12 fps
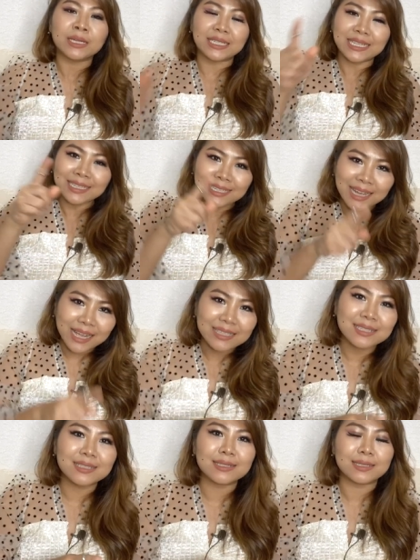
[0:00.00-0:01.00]
De
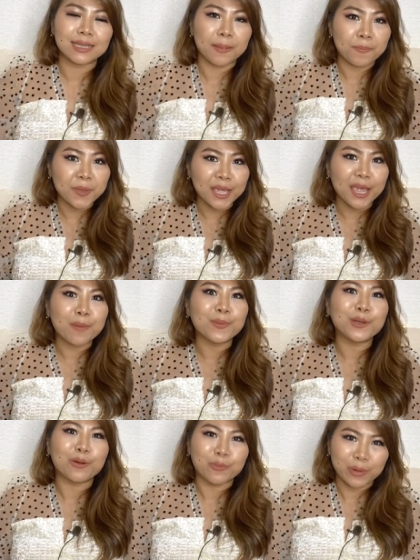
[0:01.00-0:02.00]
narcissist ne P M
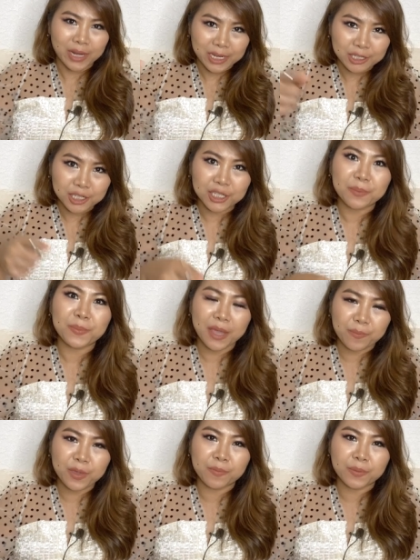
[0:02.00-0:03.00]
B relationship P
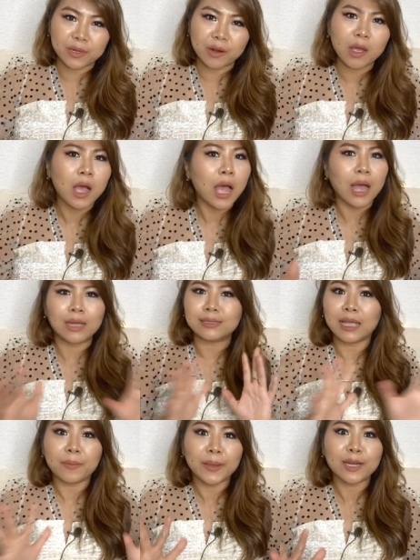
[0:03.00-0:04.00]
M Piro,
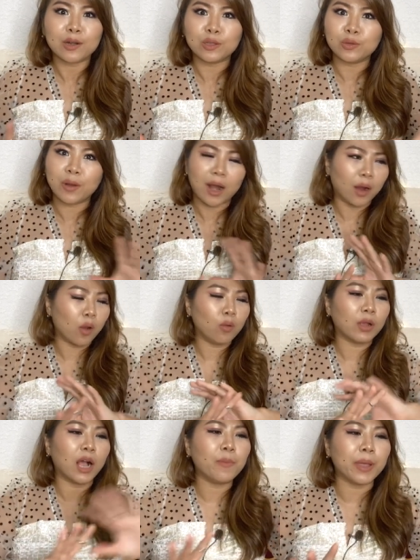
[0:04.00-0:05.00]
as a do a
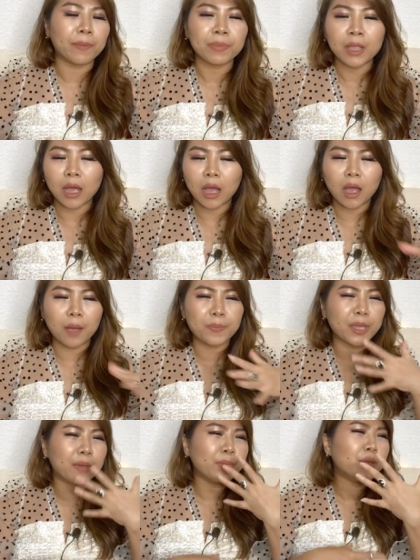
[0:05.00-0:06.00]
gongame, ha
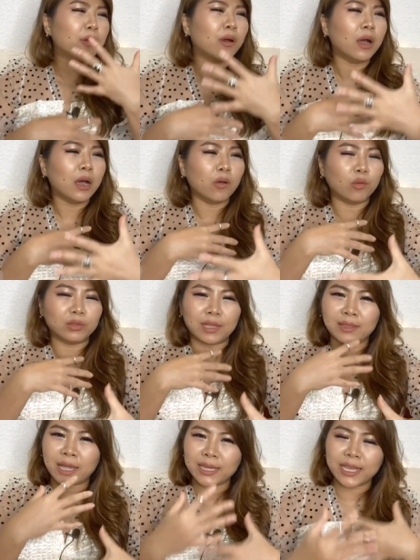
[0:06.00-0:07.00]
P M B or
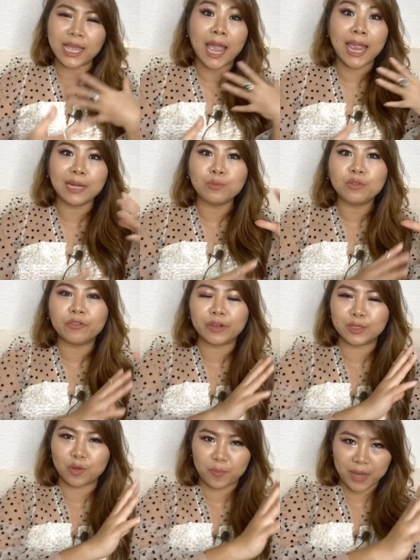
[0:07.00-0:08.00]
Tataya honeymoon
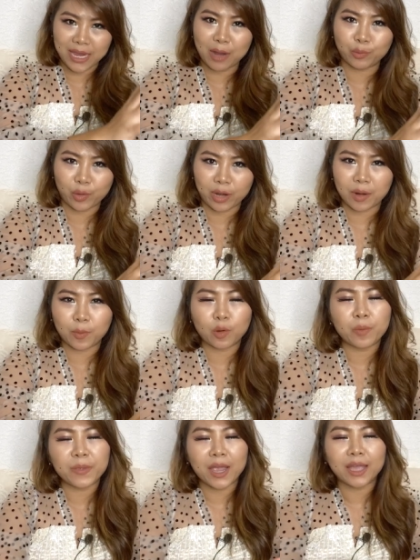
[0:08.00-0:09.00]
face go Pian Yakora,
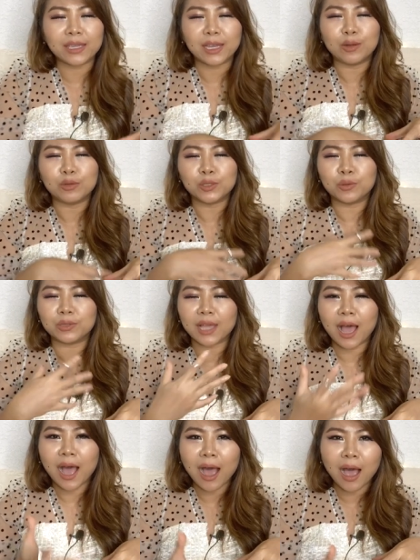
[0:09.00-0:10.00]
one of Piazzi,
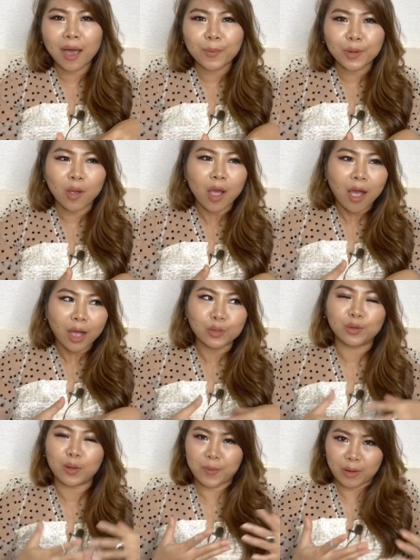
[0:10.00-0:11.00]
Luchuta,
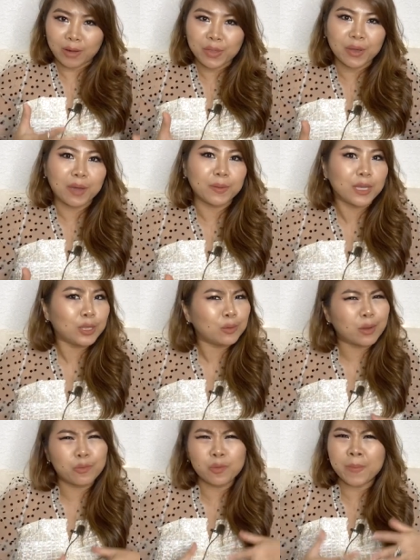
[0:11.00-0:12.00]
Hatura Pian Dobi,
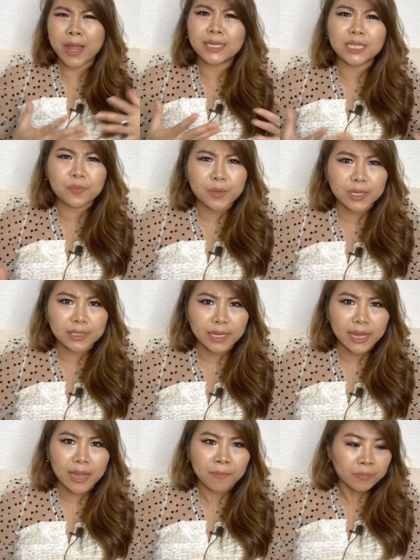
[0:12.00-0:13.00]
do a romantic
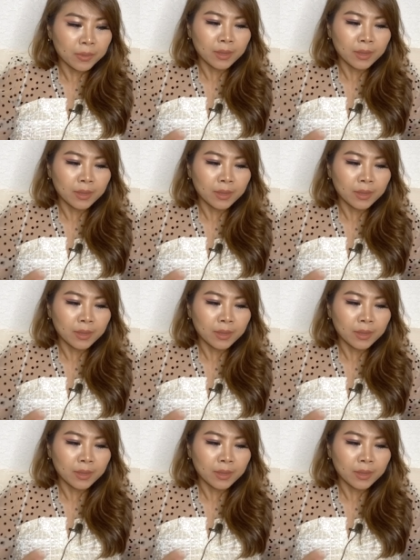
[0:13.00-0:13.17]
pity.